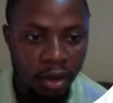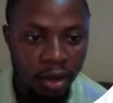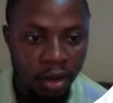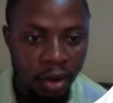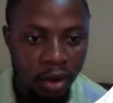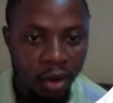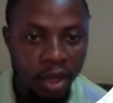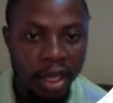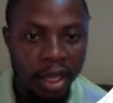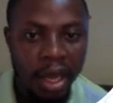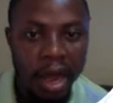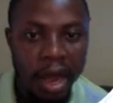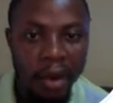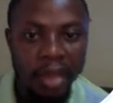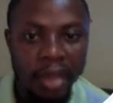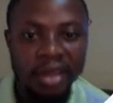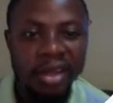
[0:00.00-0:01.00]
Okay,
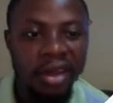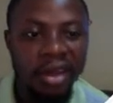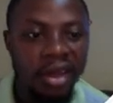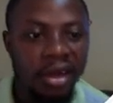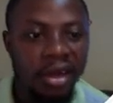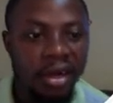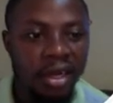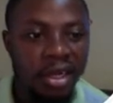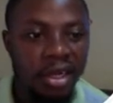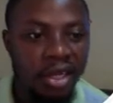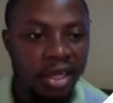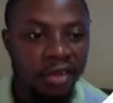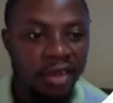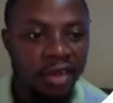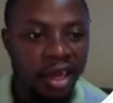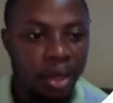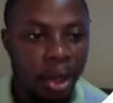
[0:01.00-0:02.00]
our daily reach
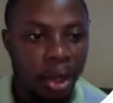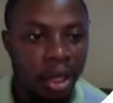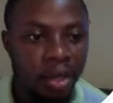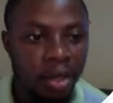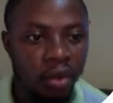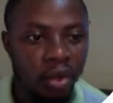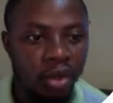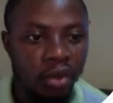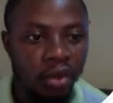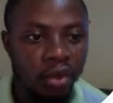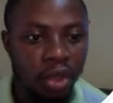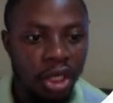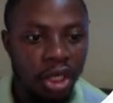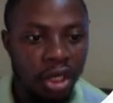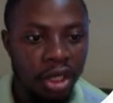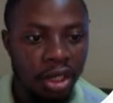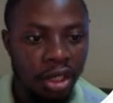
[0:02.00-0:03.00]
is actually going to
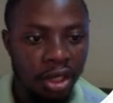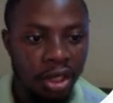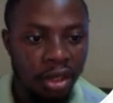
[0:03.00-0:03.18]
change.